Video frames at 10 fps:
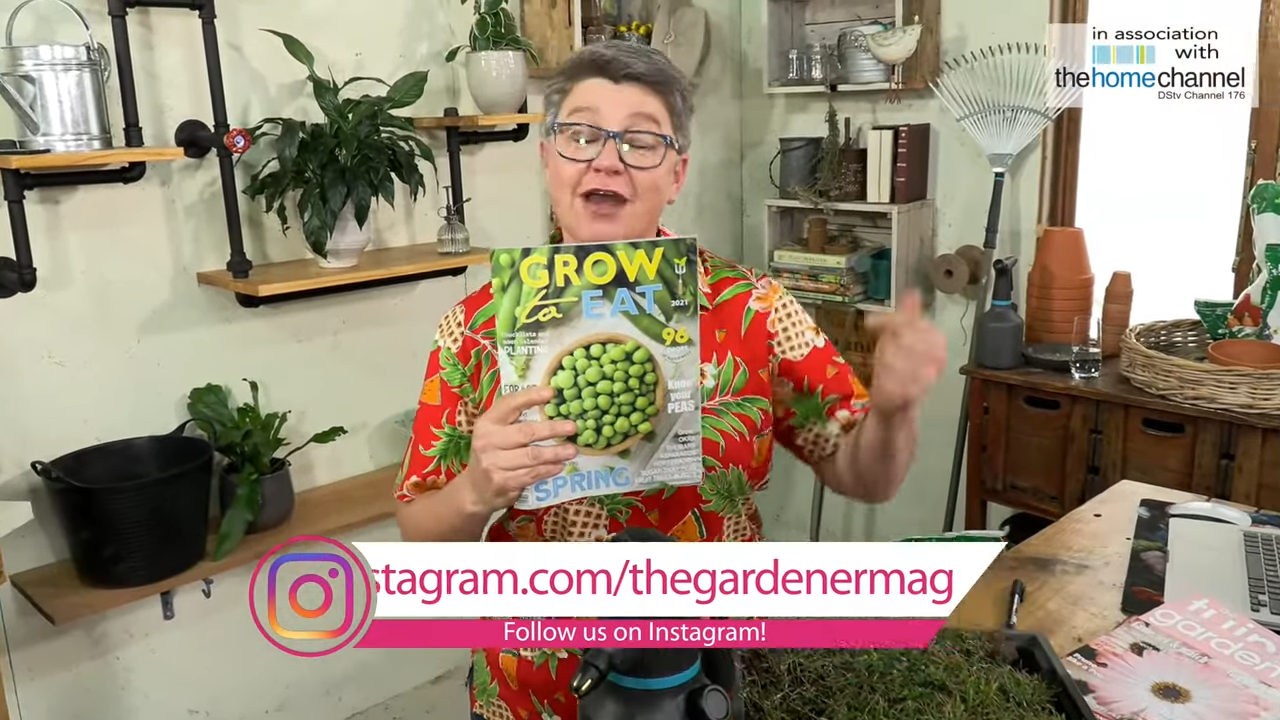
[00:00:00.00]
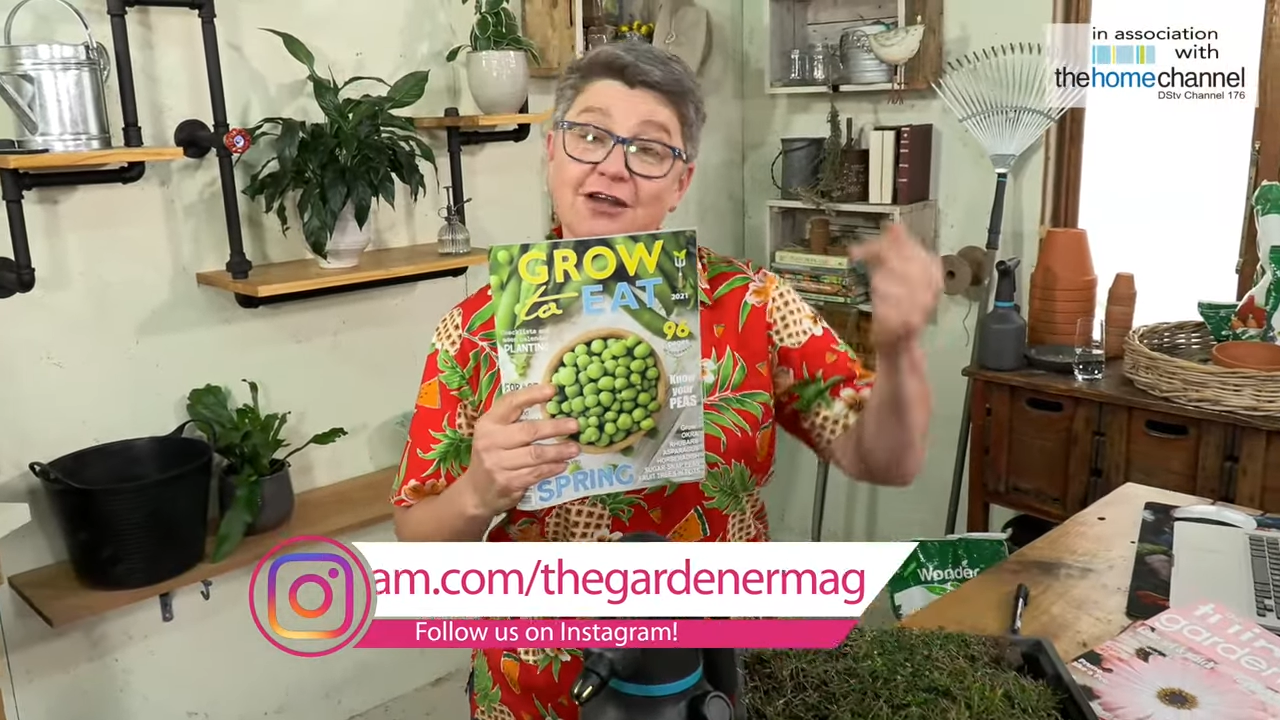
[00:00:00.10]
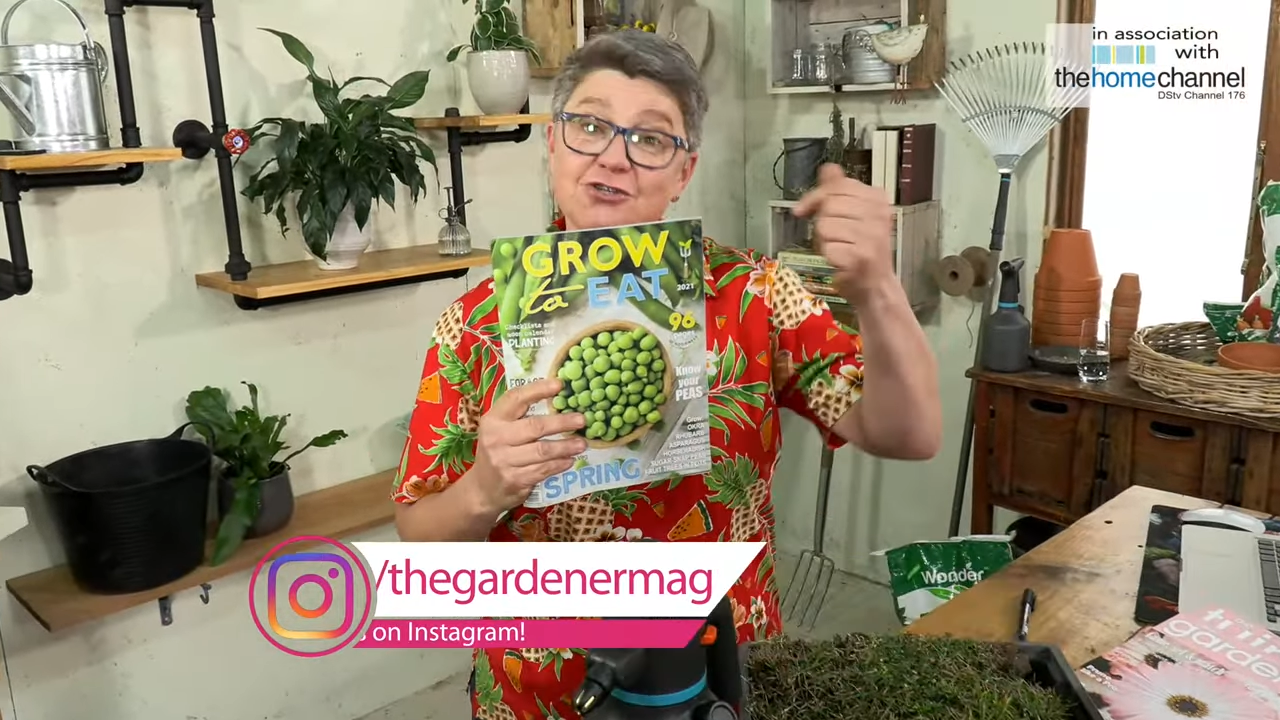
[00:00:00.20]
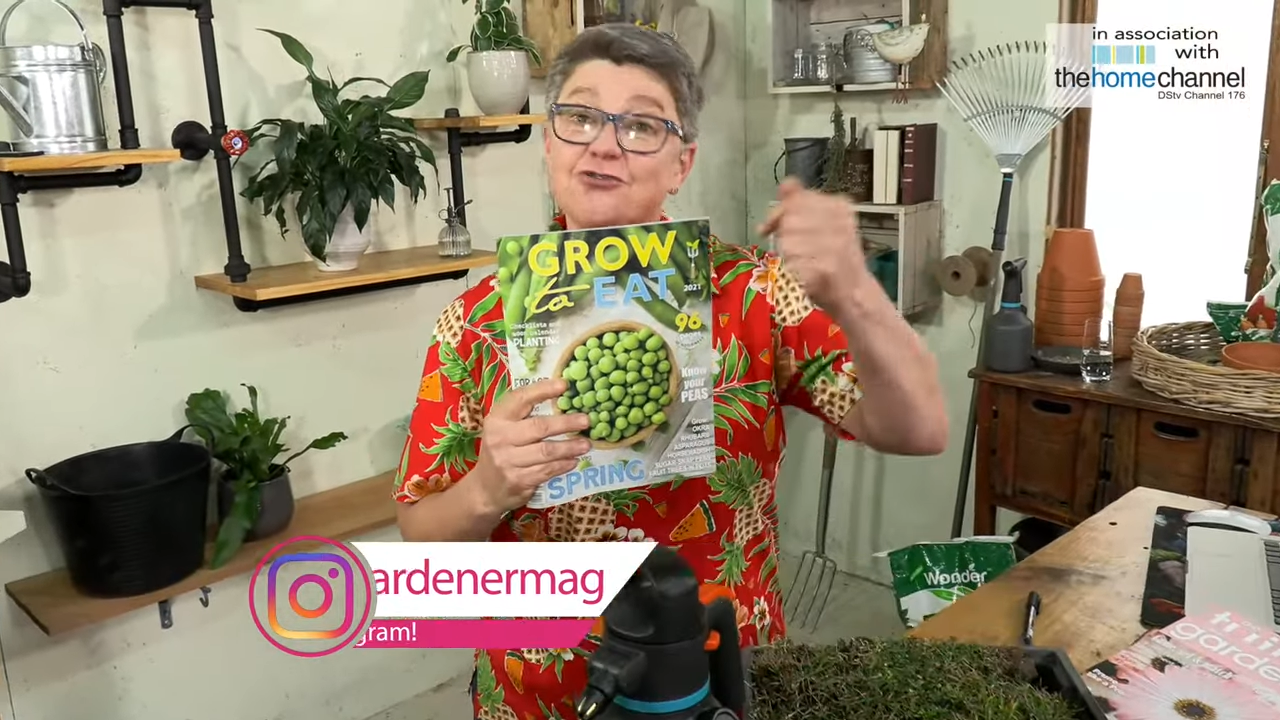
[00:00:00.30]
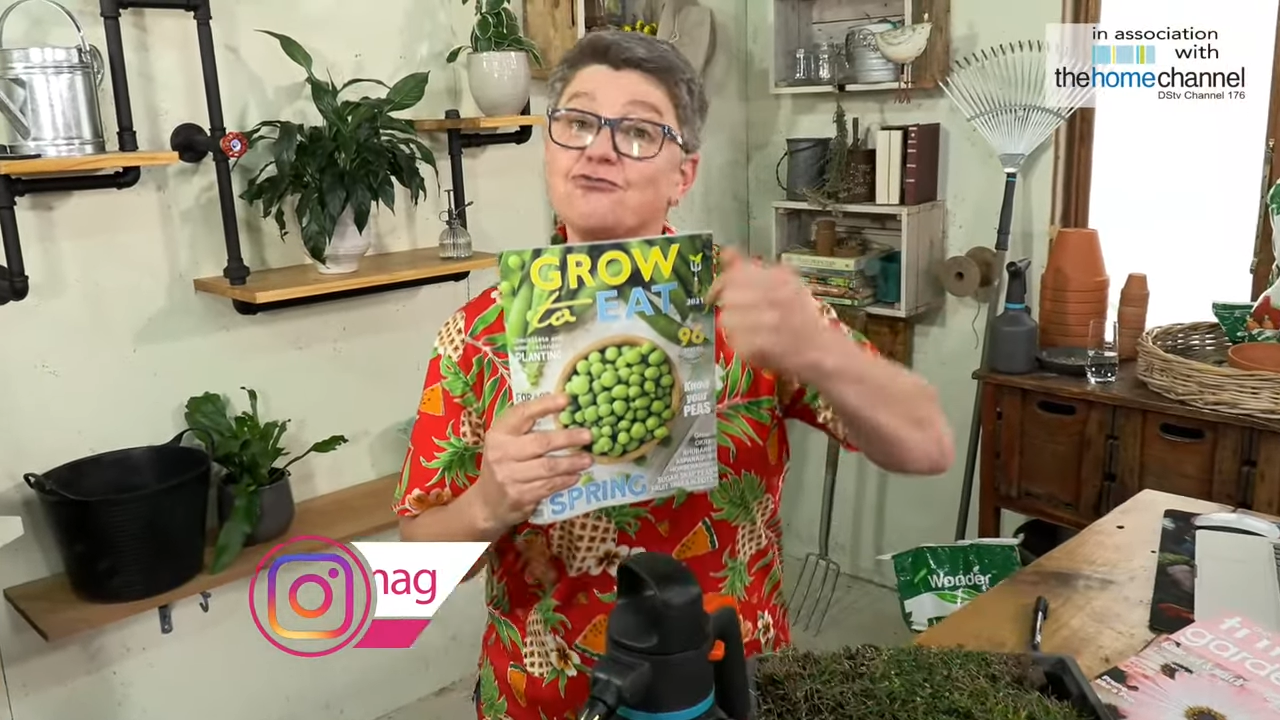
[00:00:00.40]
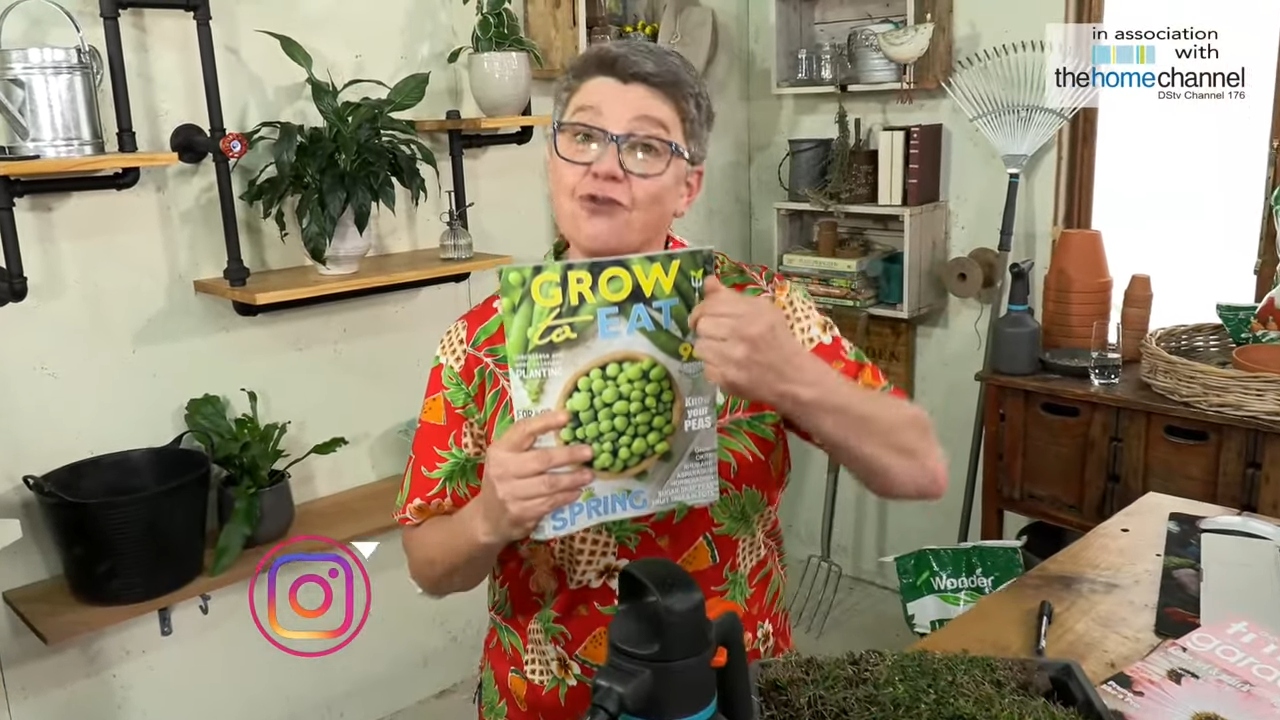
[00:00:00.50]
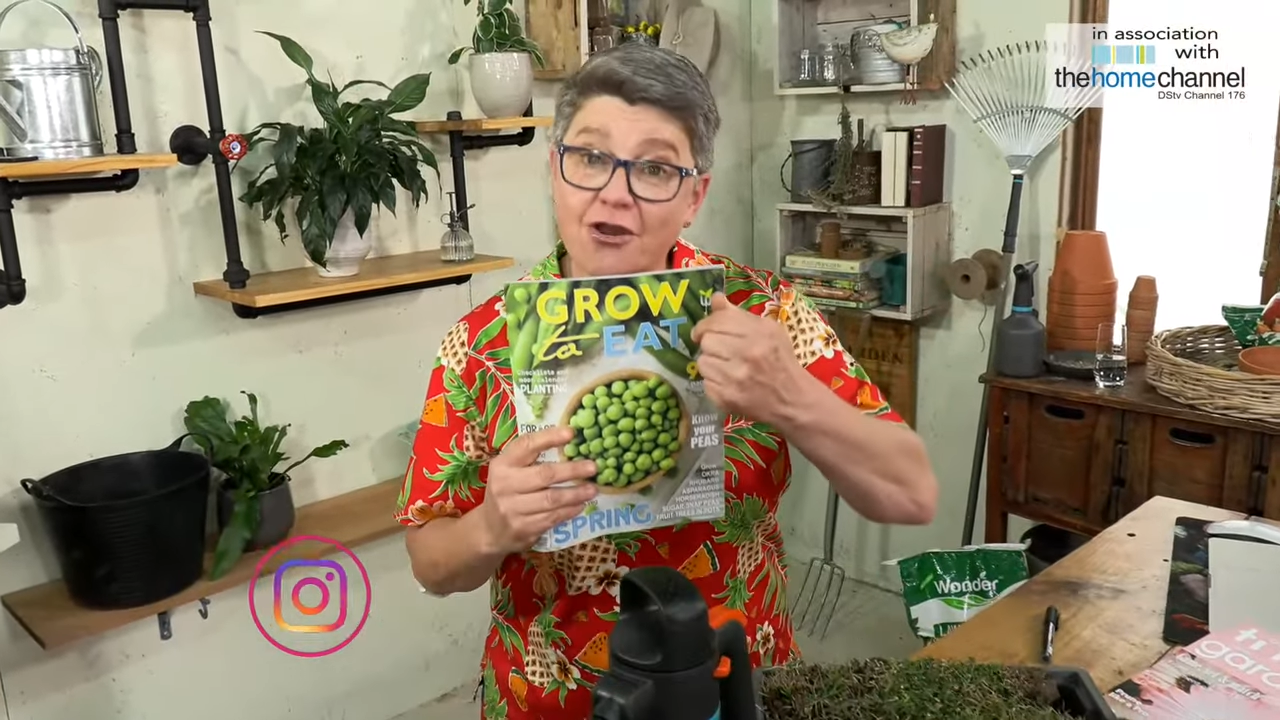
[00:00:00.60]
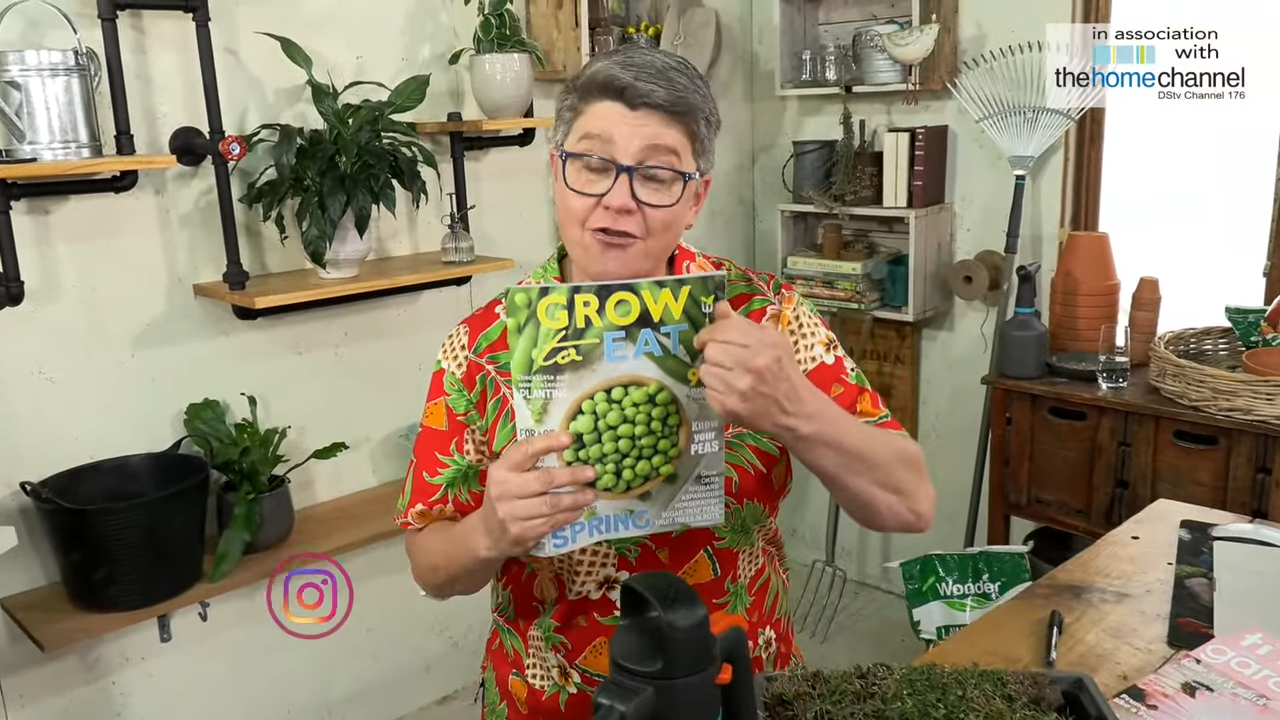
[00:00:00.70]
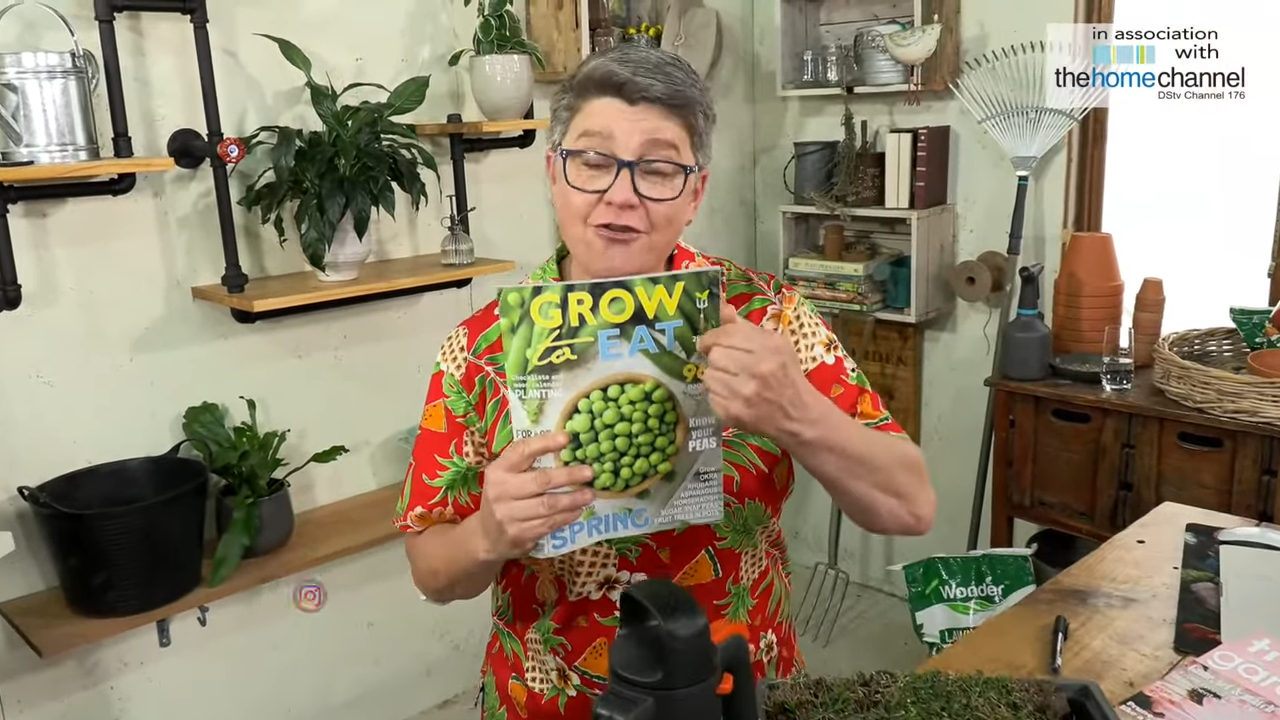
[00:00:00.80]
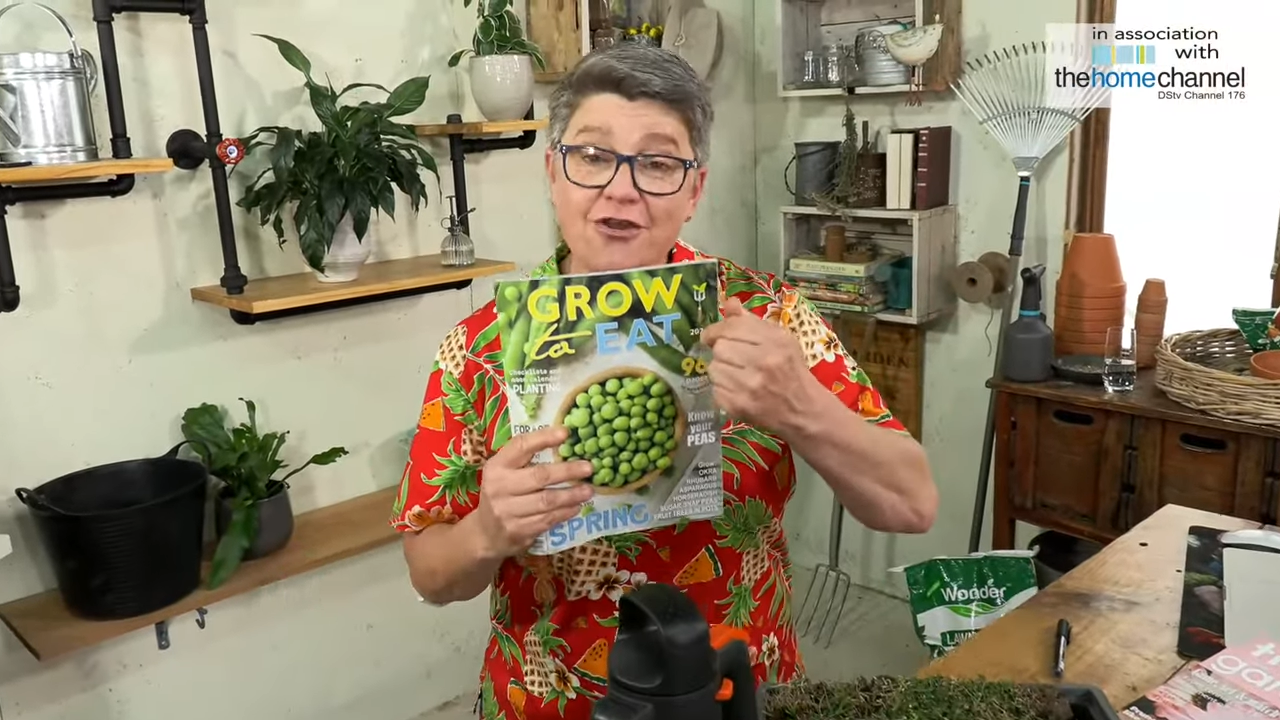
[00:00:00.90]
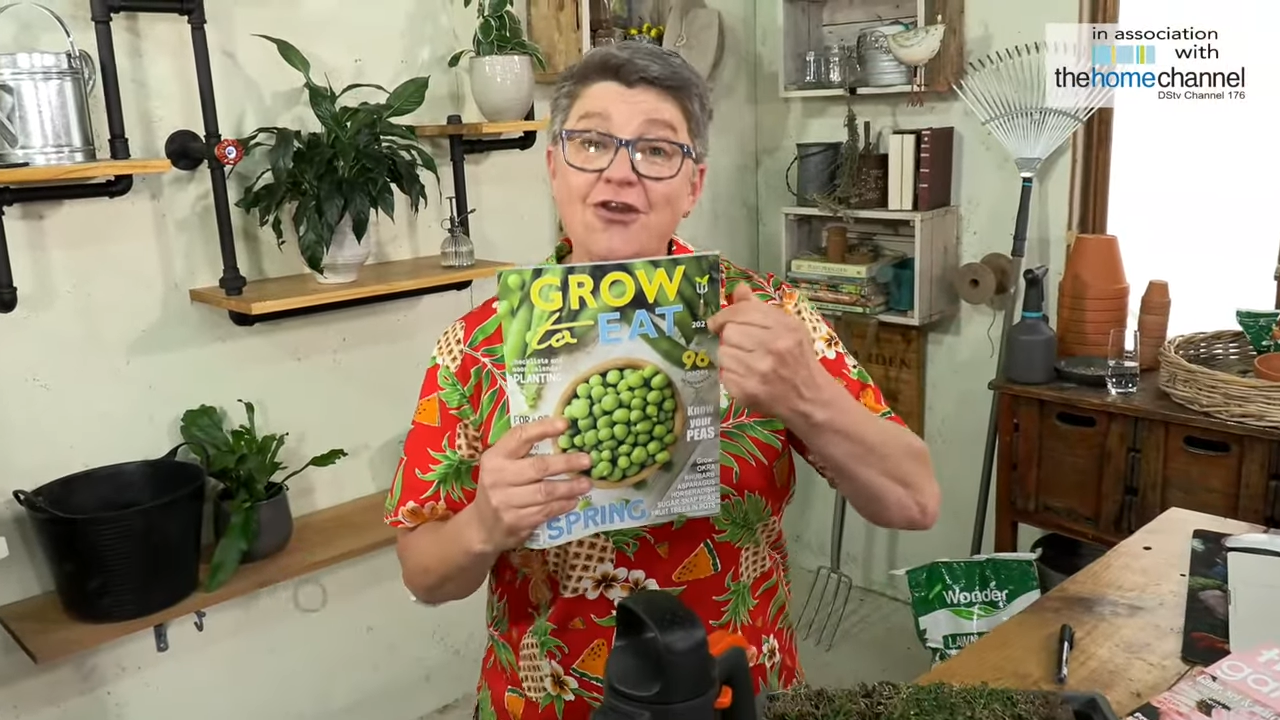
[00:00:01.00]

how to grow,